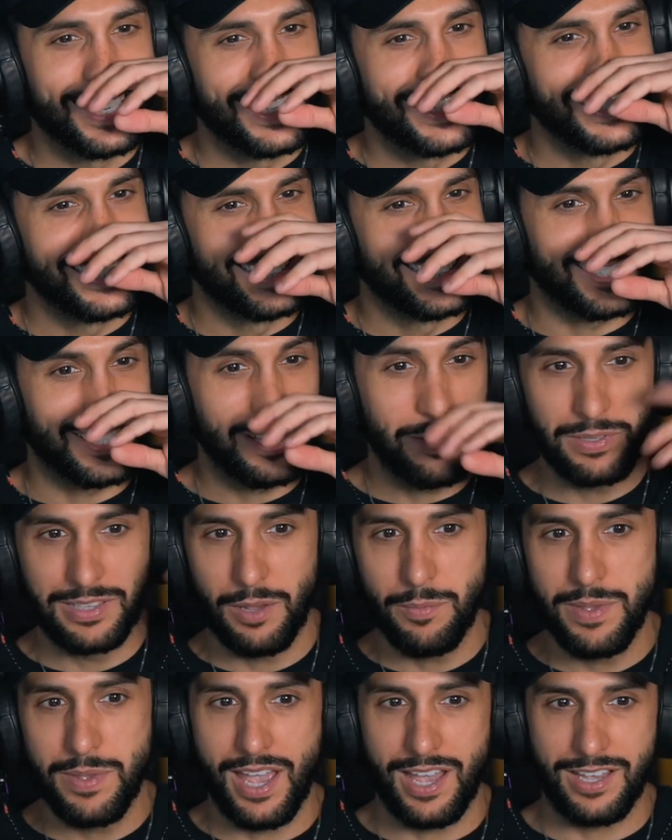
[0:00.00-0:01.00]
so let
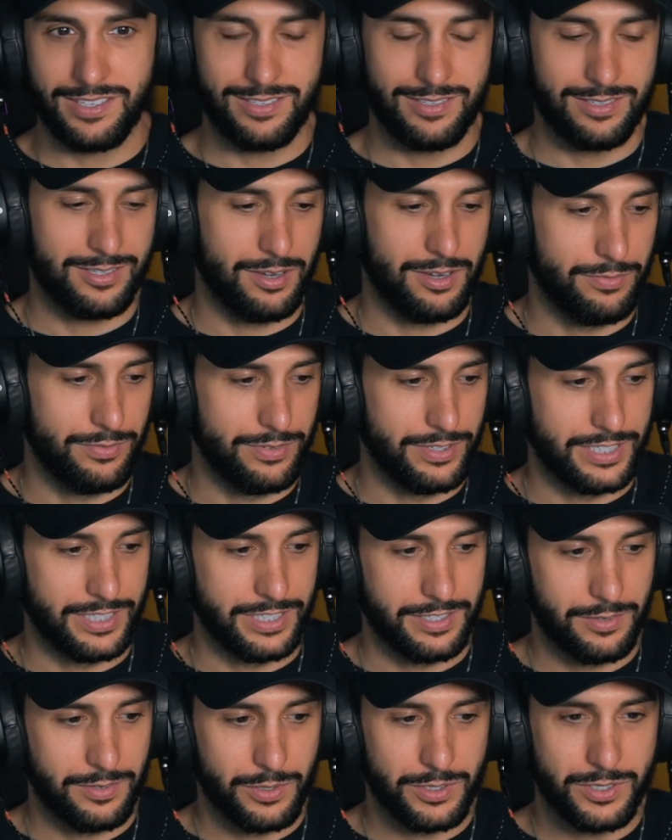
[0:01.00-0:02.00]
me ask you something.
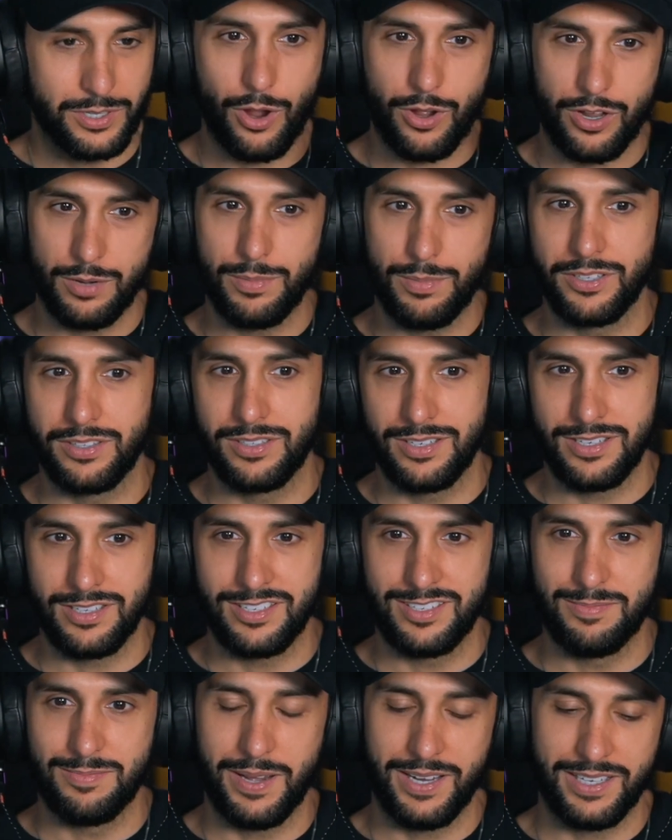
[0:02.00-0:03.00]
We're talking about
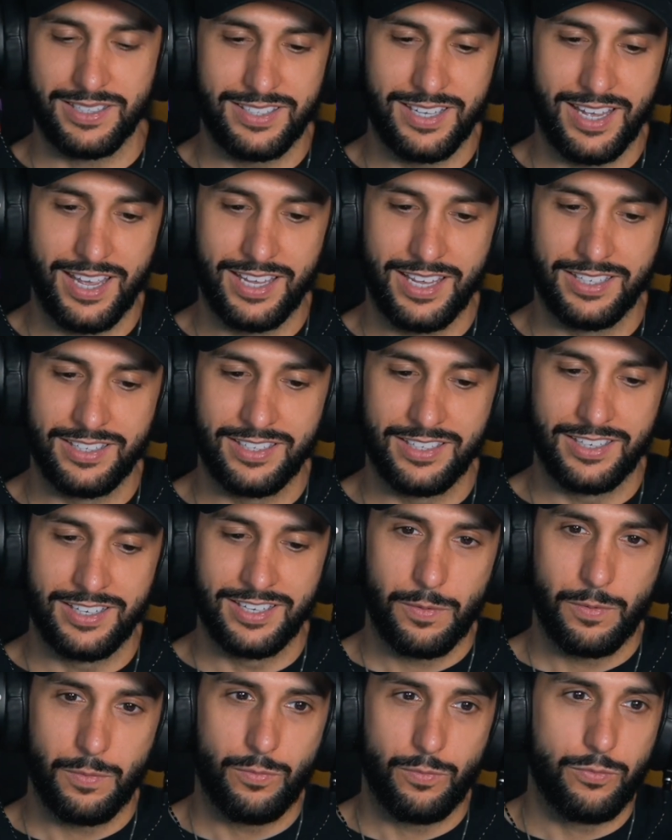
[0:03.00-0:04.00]
this back then.
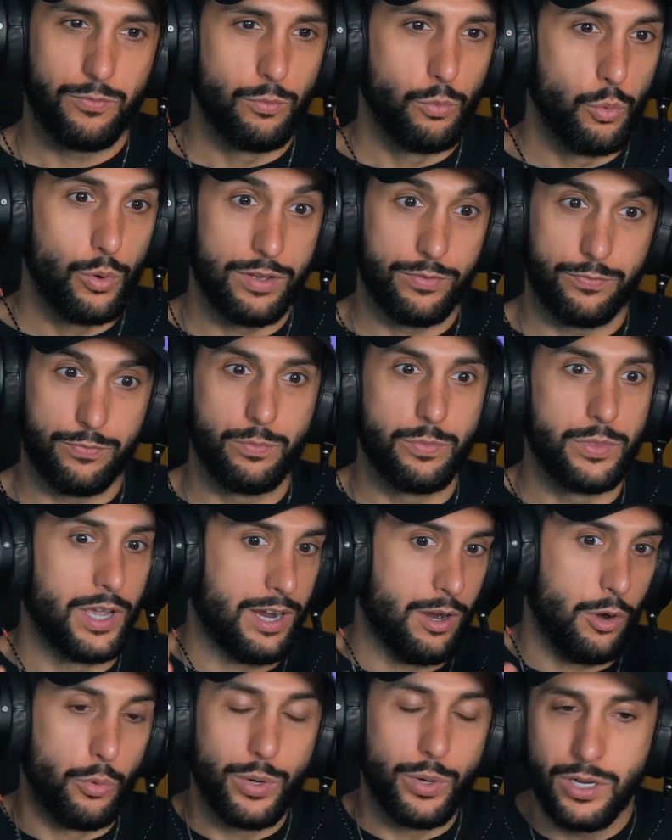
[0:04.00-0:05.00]
With the
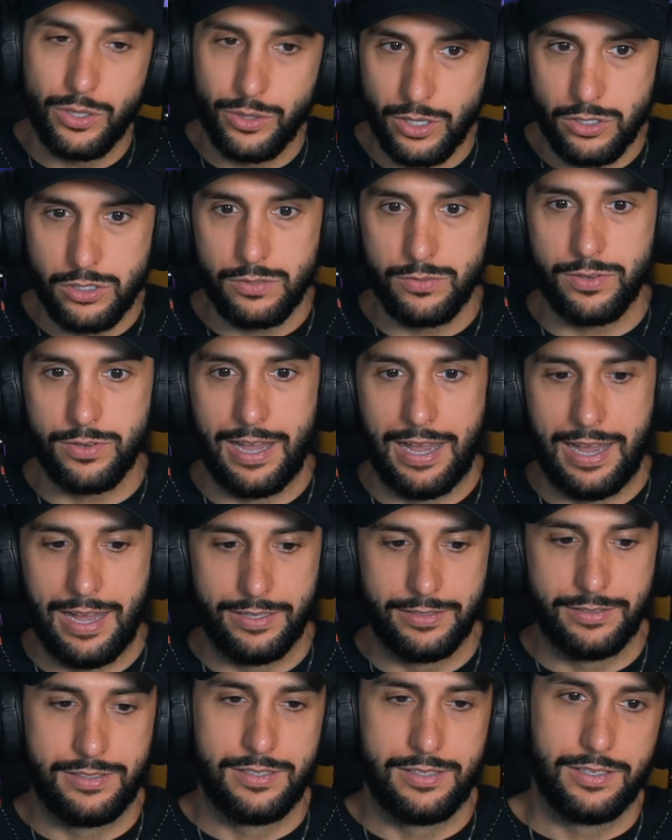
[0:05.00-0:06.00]
career that you've had,
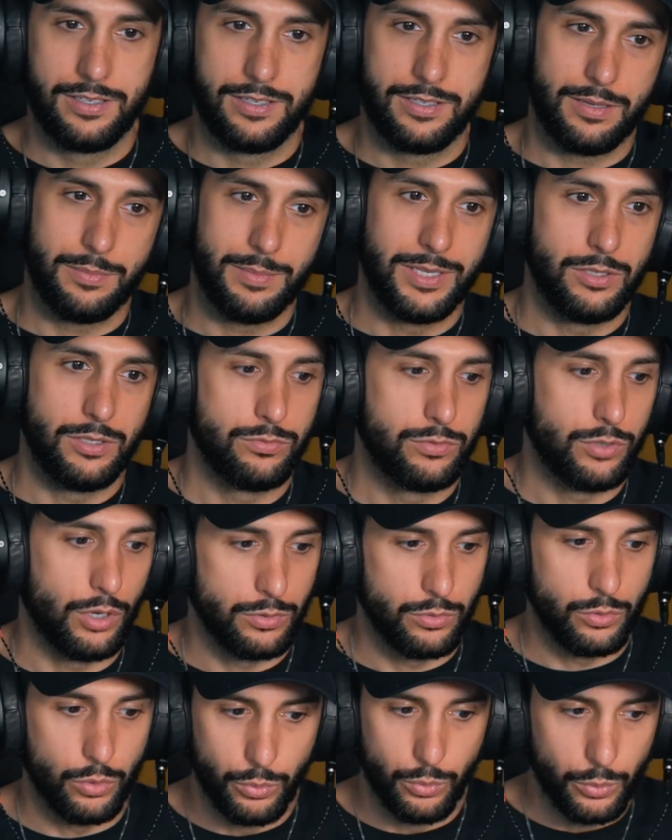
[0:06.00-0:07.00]
I mean, you've done
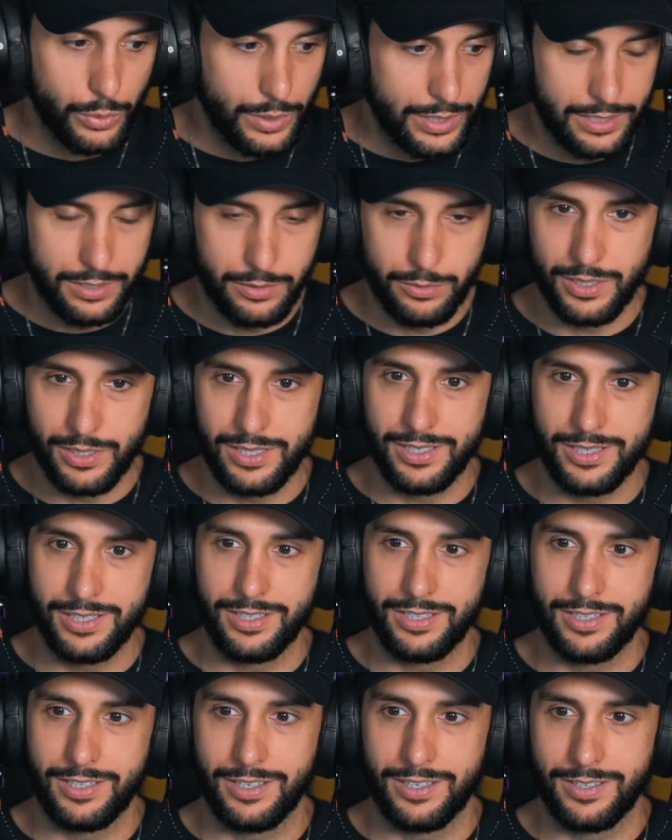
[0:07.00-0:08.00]
really,
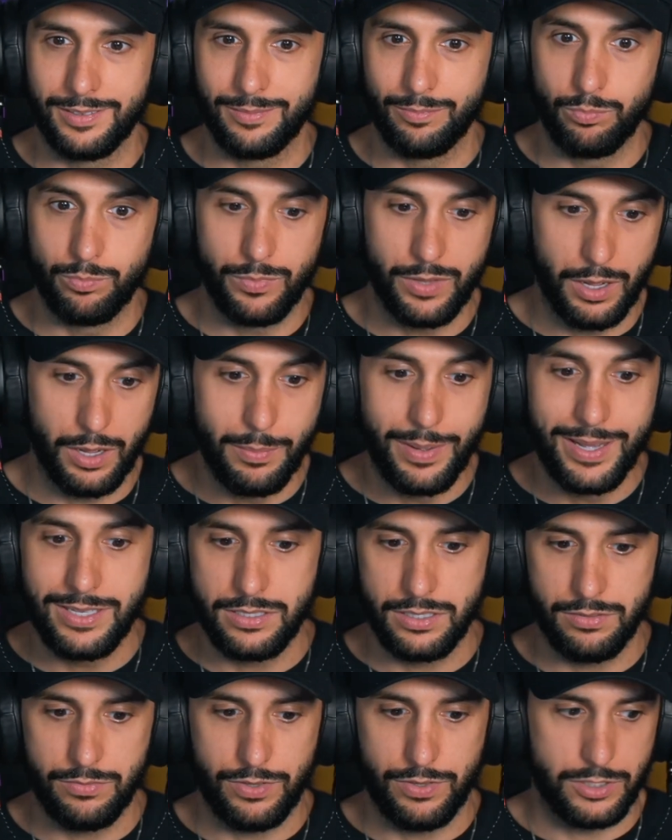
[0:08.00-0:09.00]
really
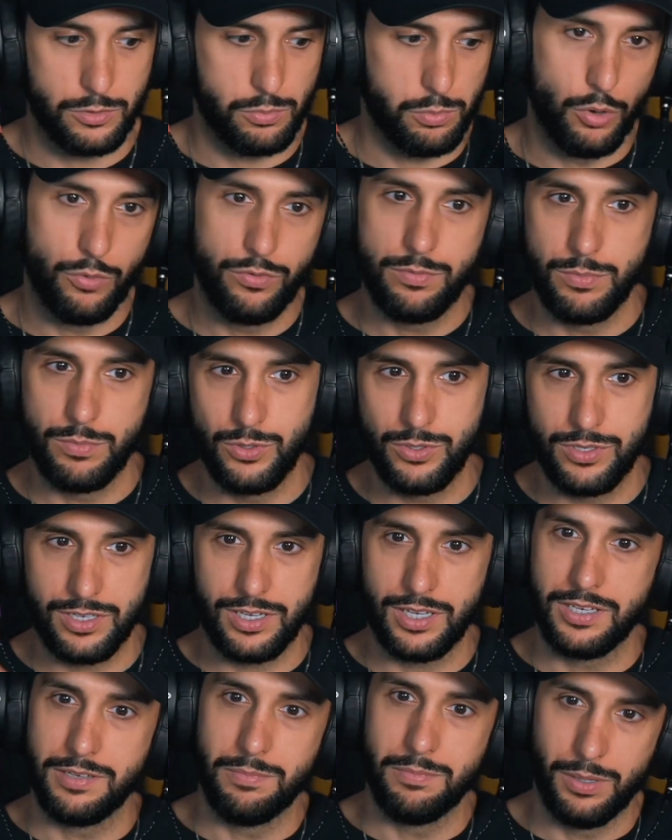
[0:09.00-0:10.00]
amazing things, both in music
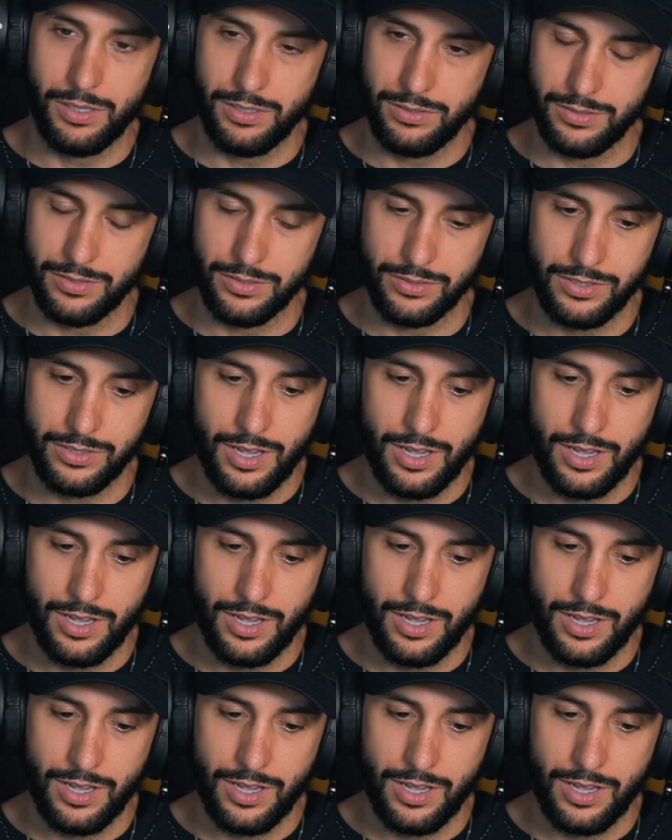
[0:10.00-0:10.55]
and in business.